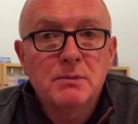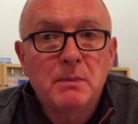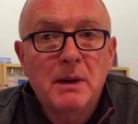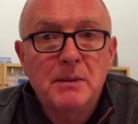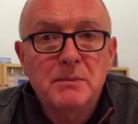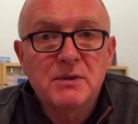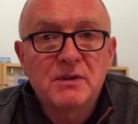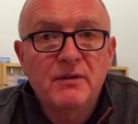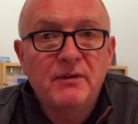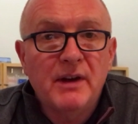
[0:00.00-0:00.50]

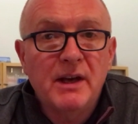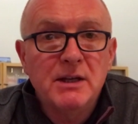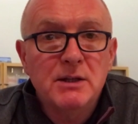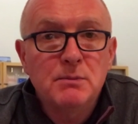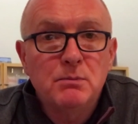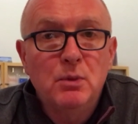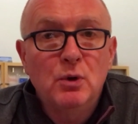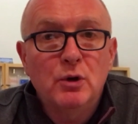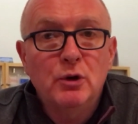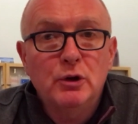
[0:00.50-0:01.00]
perhaps
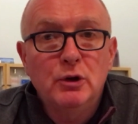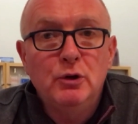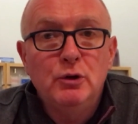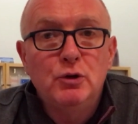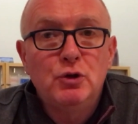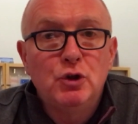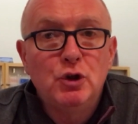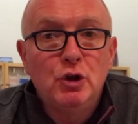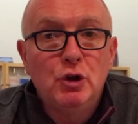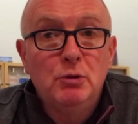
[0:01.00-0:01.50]
Facebook,
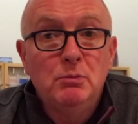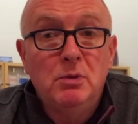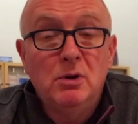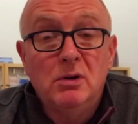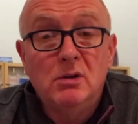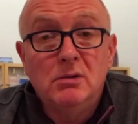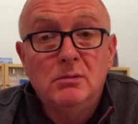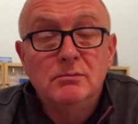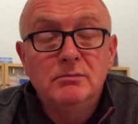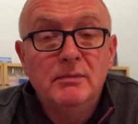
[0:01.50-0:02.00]
YouTube,
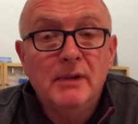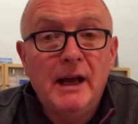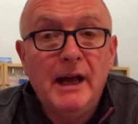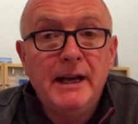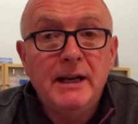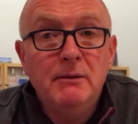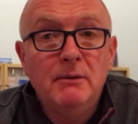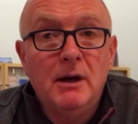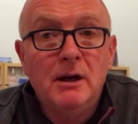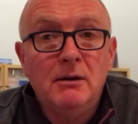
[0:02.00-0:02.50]
or
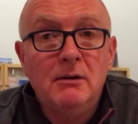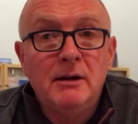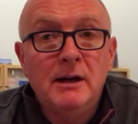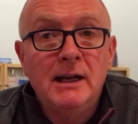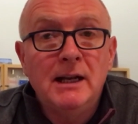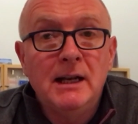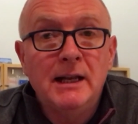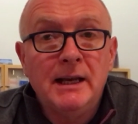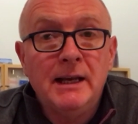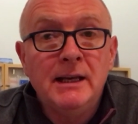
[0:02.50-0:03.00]
anywhere
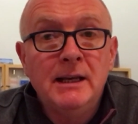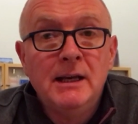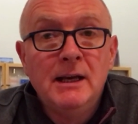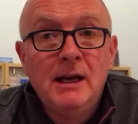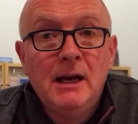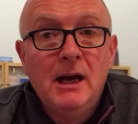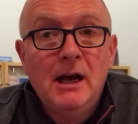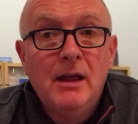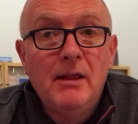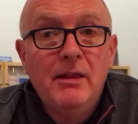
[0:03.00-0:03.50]
really,
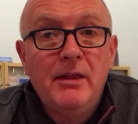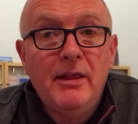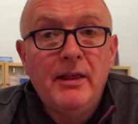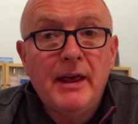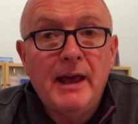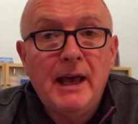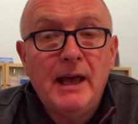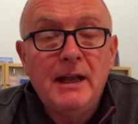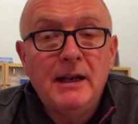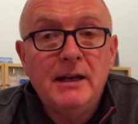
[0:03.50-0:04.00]

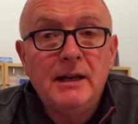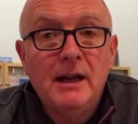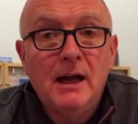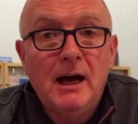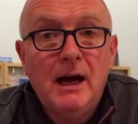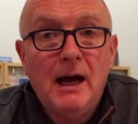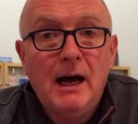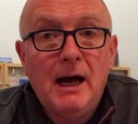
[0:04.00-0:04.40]
then